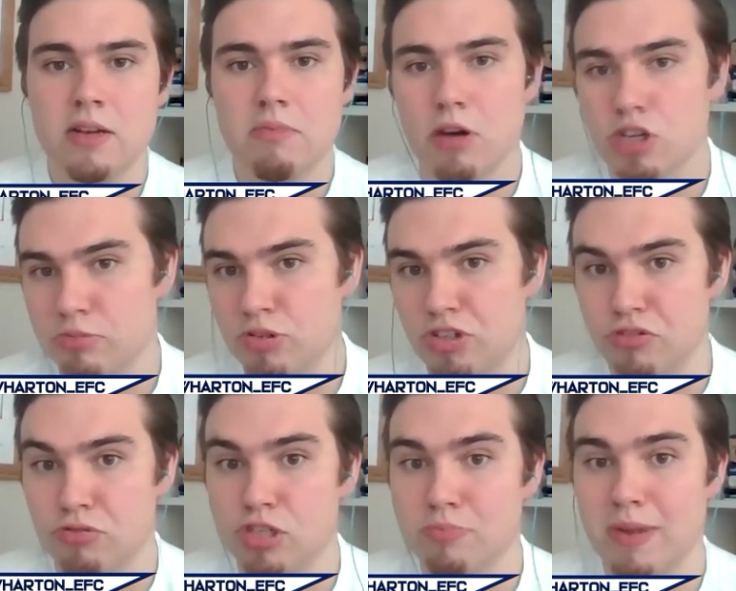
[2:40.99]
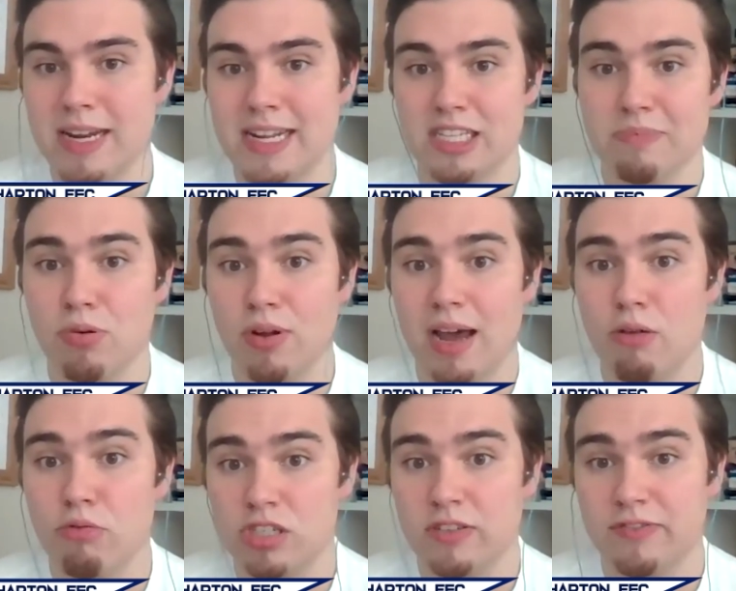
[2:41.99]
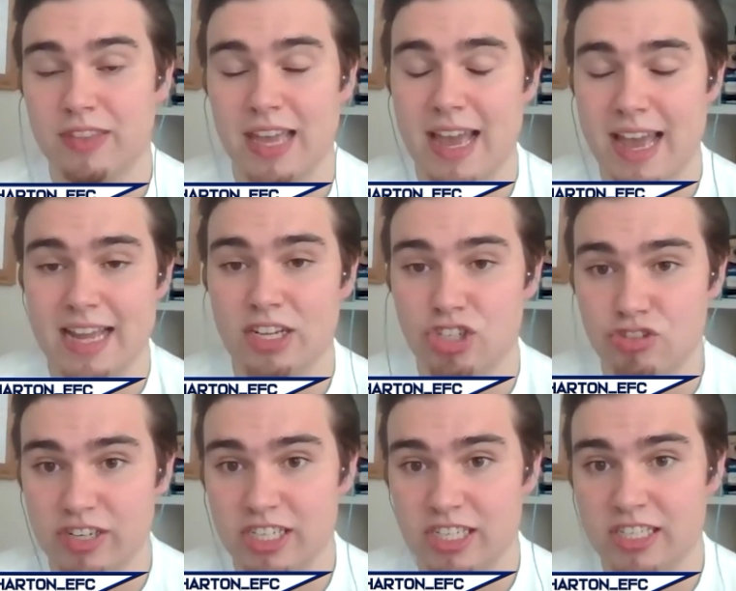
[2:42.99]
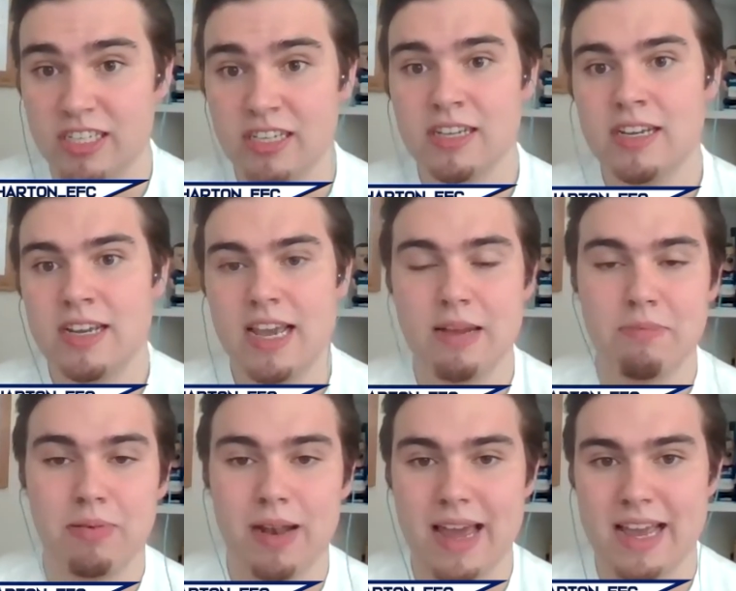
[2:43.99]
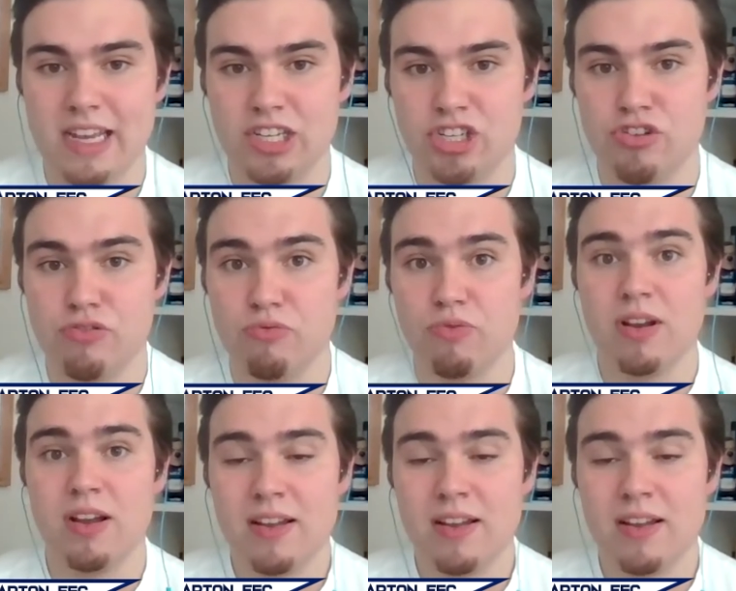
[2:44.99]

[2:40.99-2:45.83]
possible suitors may need to pull out of their interest in players who